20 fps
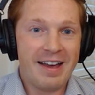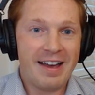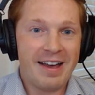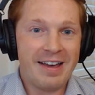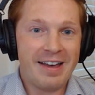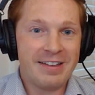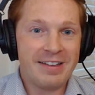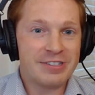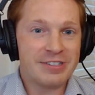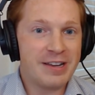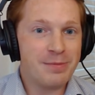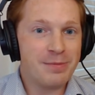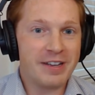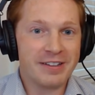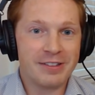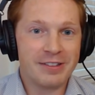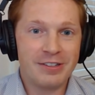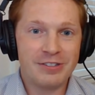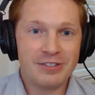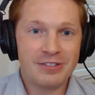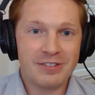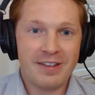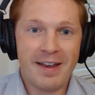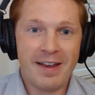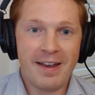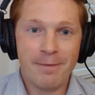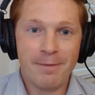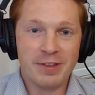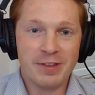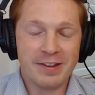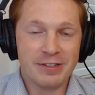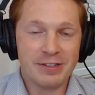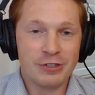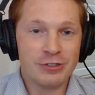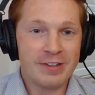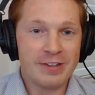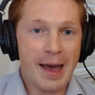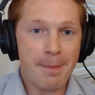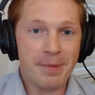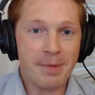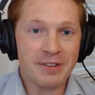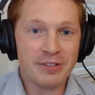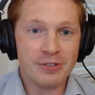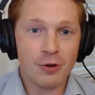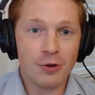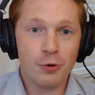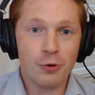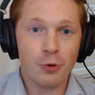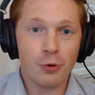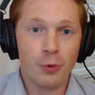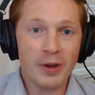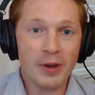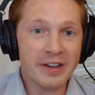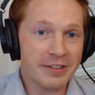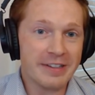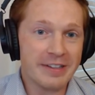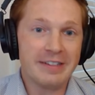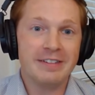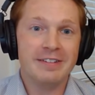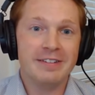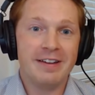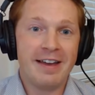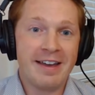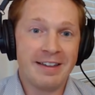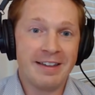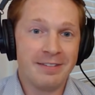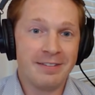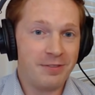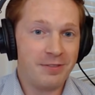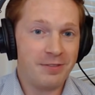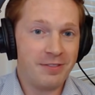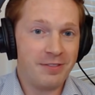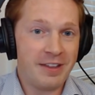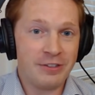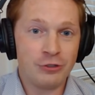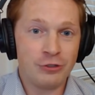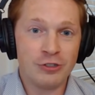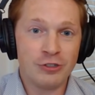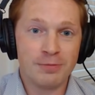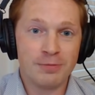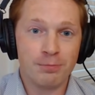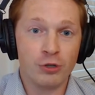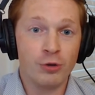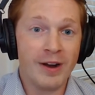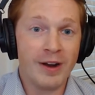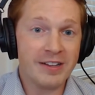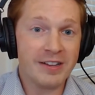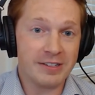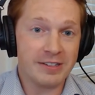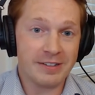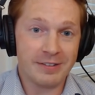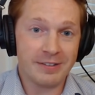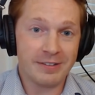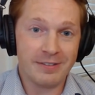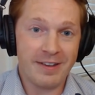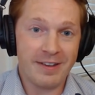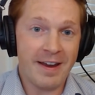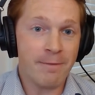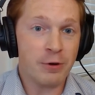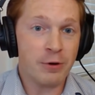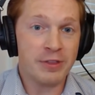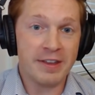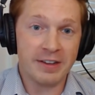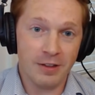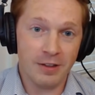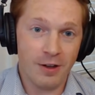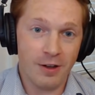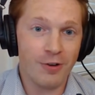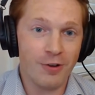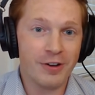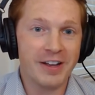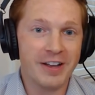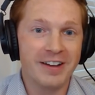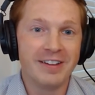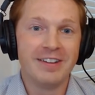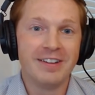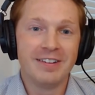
it seems like this, everything has just happened so quickly, and it's just progressing everything along.